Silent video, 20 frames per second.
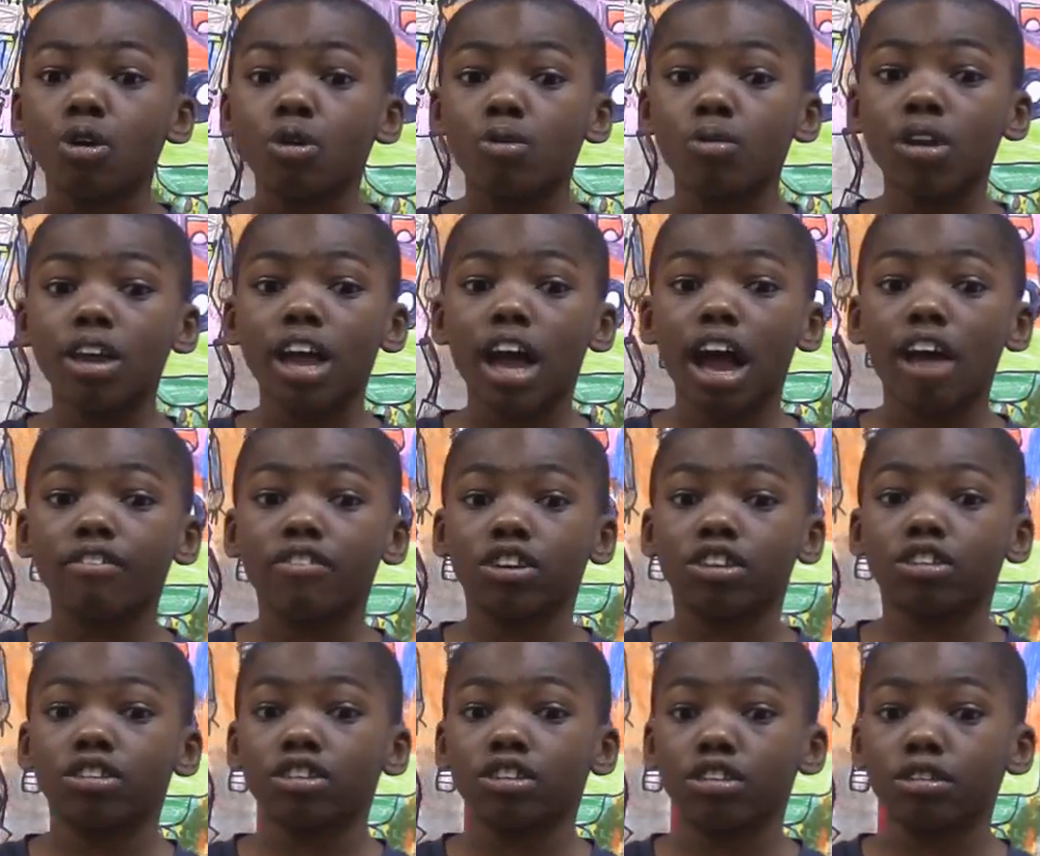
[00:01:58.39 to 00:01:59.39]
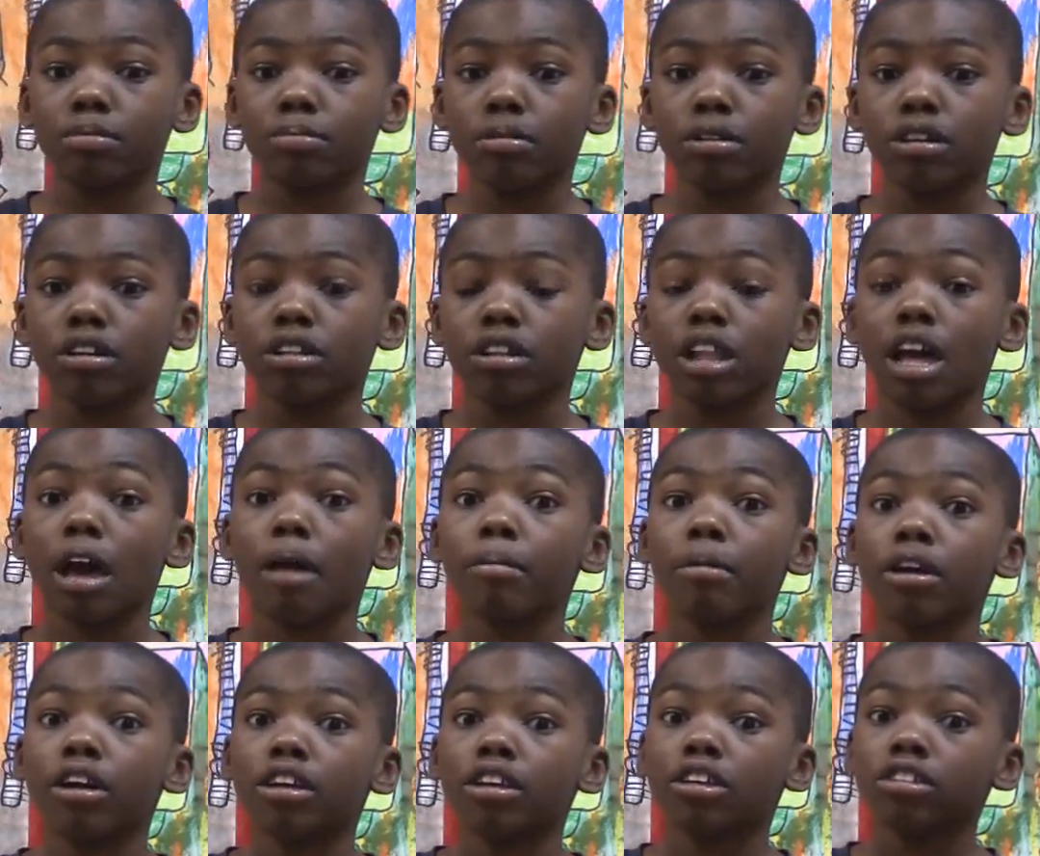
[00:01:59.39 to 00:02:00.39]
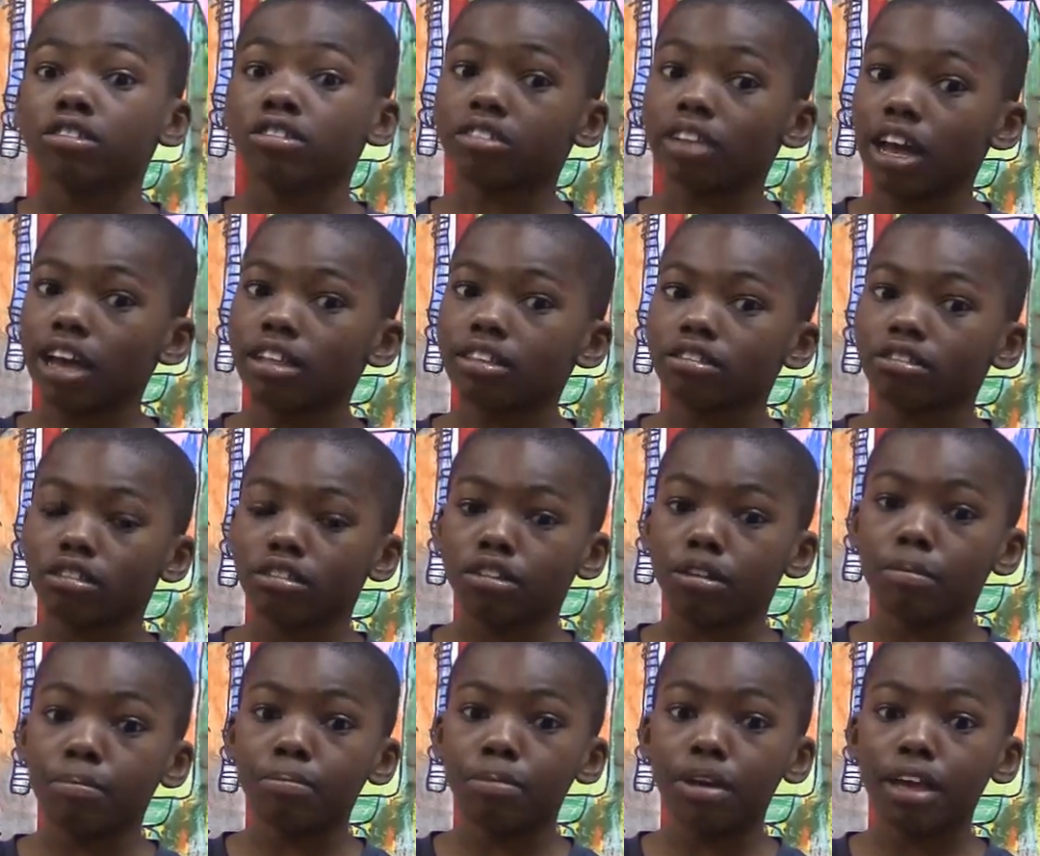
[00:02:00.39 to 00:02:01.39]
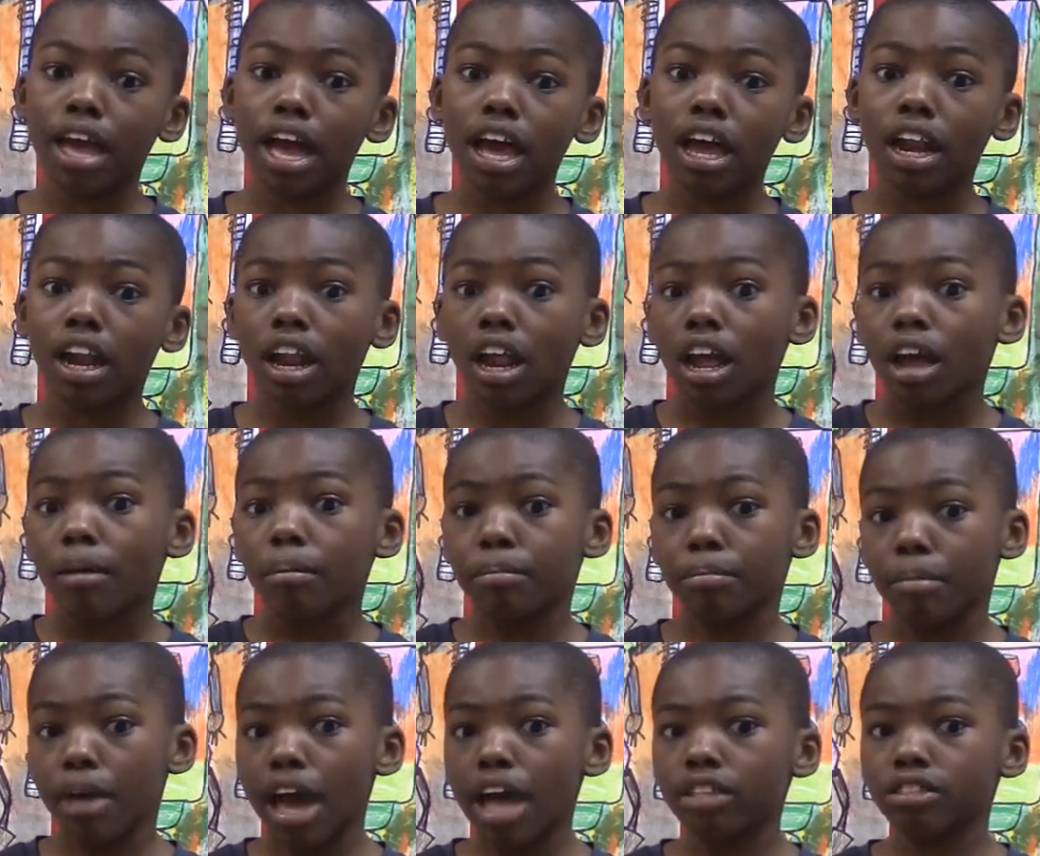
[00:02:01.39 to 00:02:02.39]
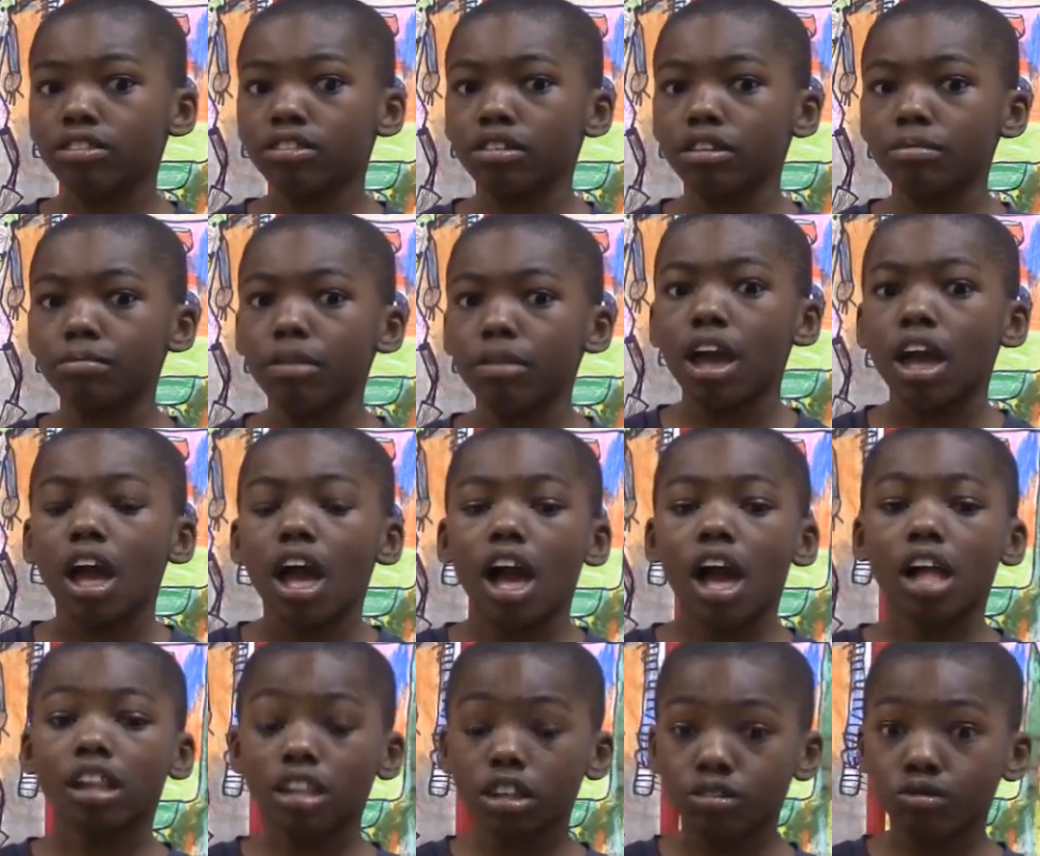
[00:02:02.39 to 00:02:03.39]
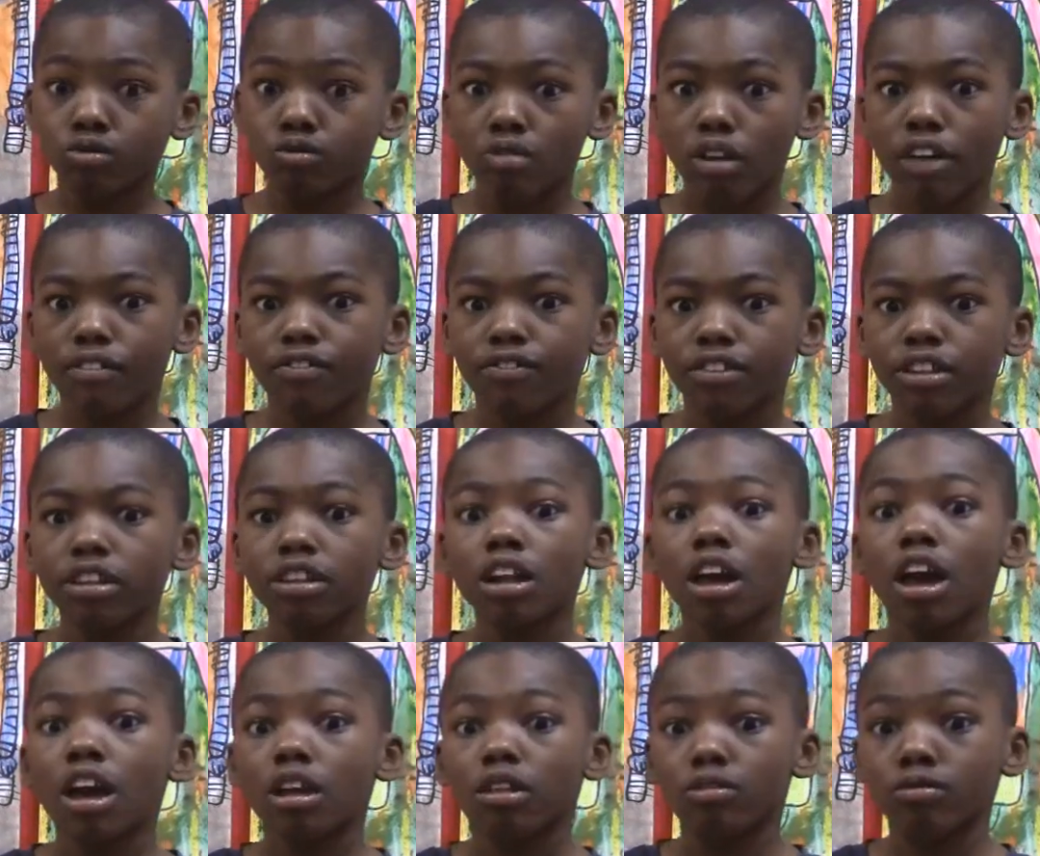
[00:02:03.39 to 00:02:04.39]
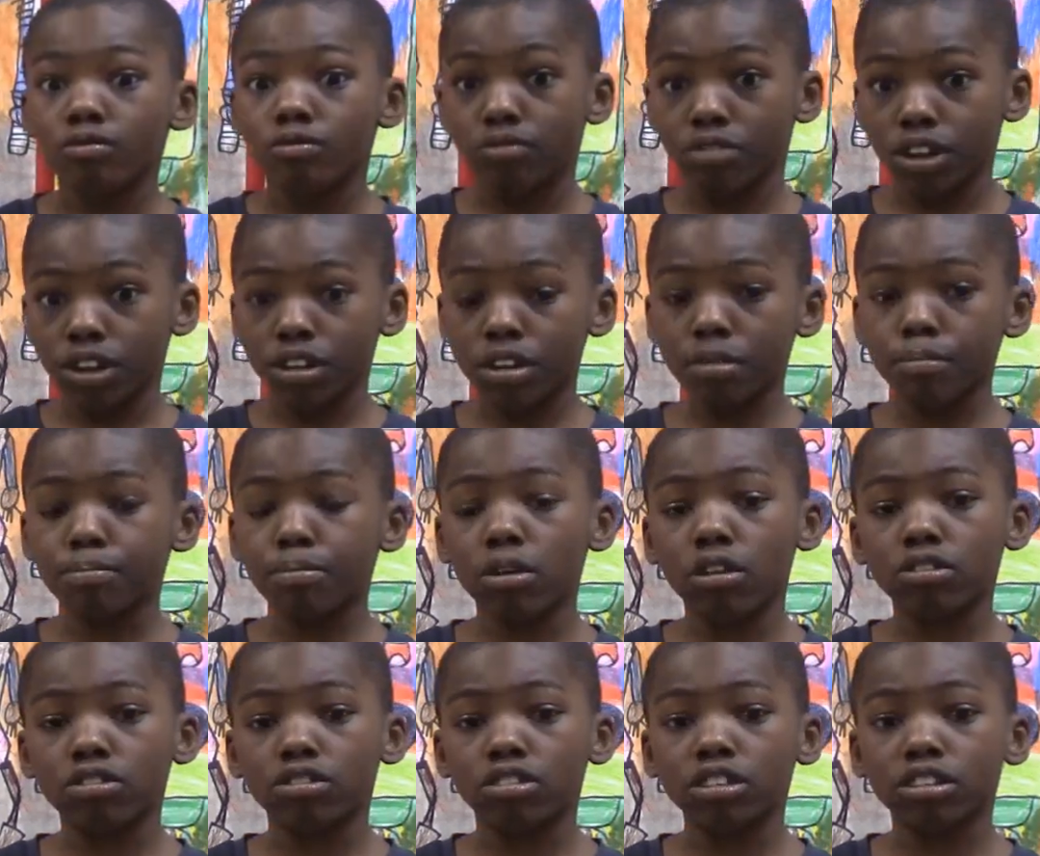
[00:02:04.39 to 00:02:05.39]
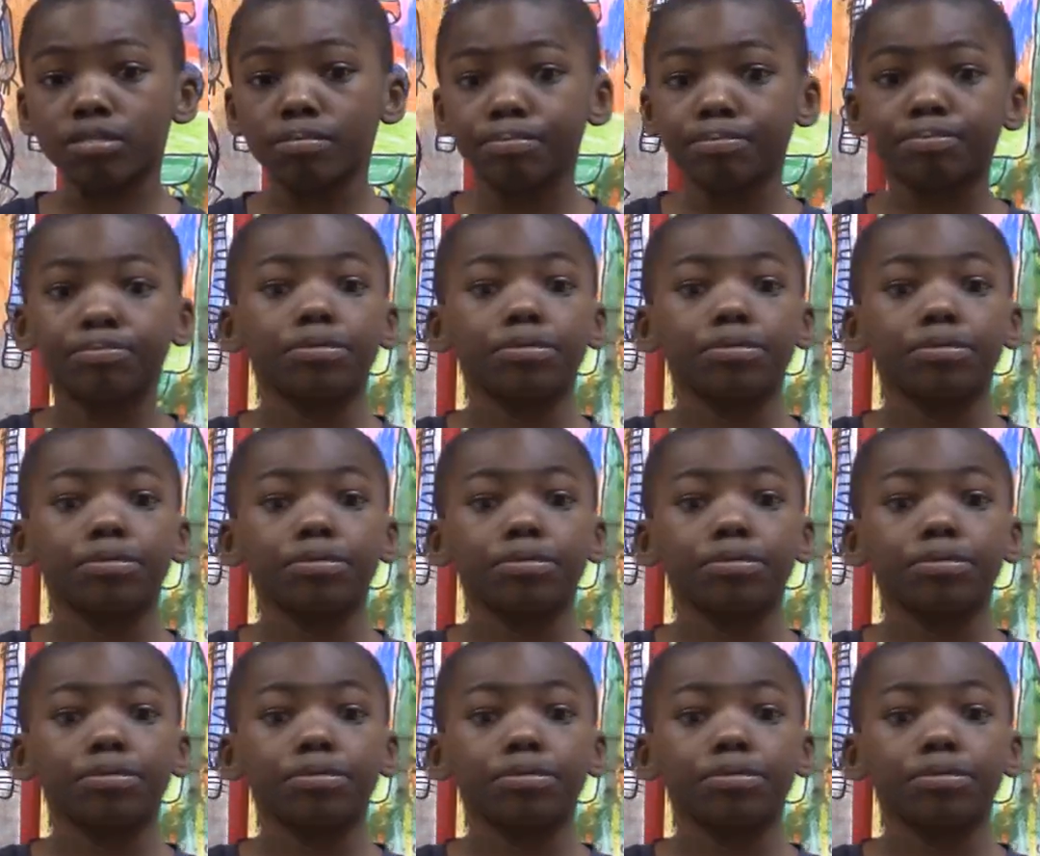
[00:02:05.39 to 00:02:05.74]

We have a yearbook club, science olympiad, math team, Helen Ruffin, reading bowl team,